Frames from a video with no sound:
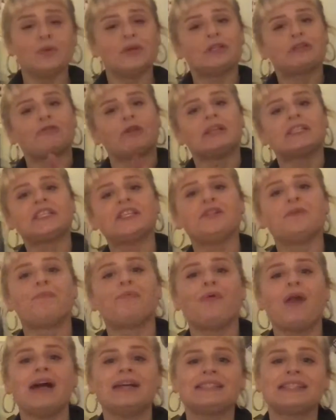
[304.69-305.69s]
We trusted the
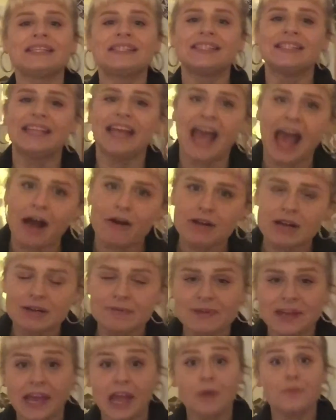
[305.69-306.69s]
process, and the
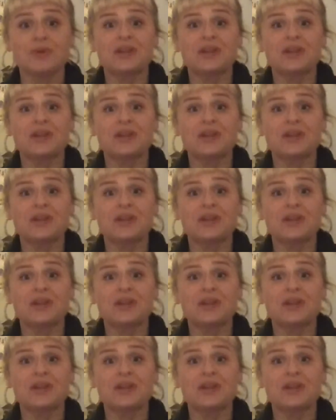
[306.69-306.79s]
outcome came.